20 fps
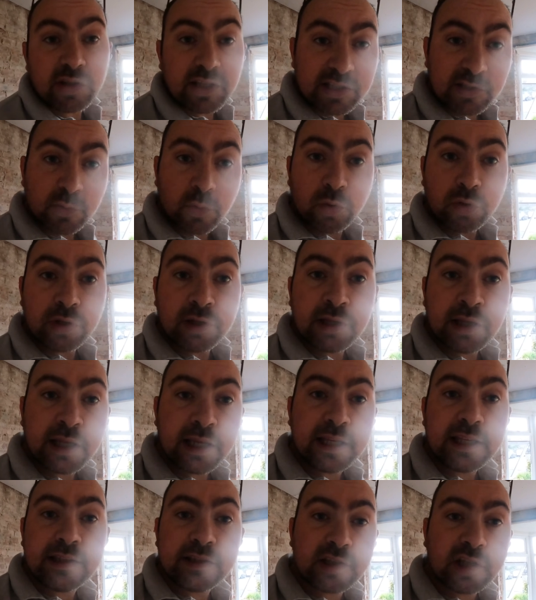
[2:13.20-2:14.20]
this one
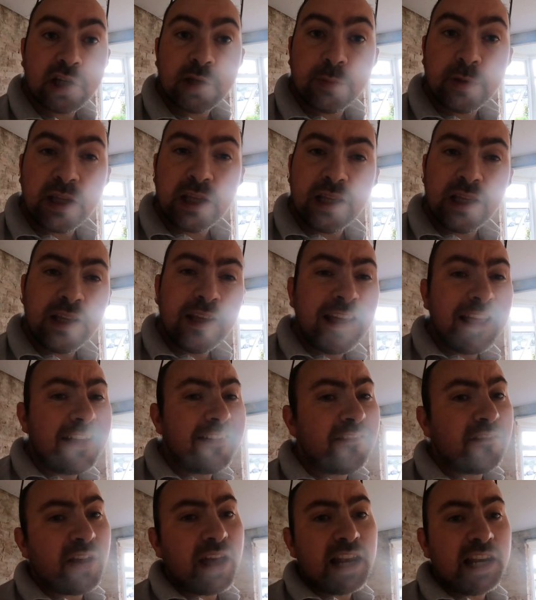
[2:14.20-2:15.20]
is going to be
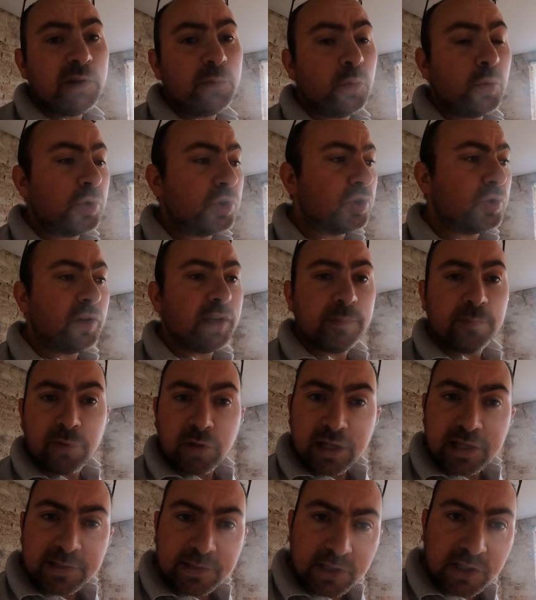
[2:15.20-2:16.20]
fairly watery,
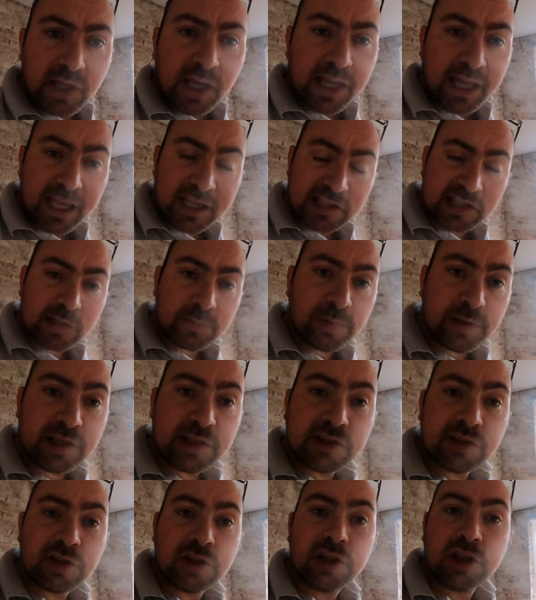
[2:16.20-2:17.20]
but it has to
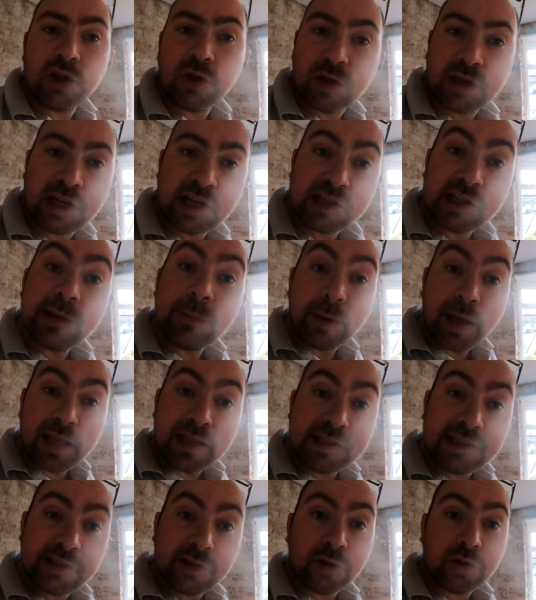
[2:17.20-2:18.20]
be so that you can actually
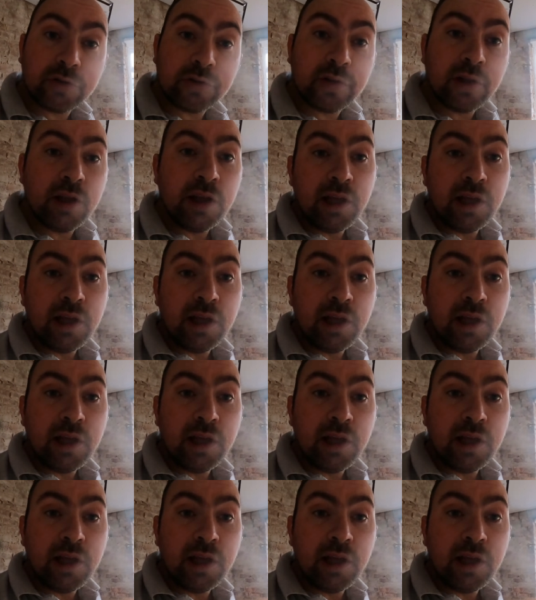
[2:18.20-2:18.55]
paint it on.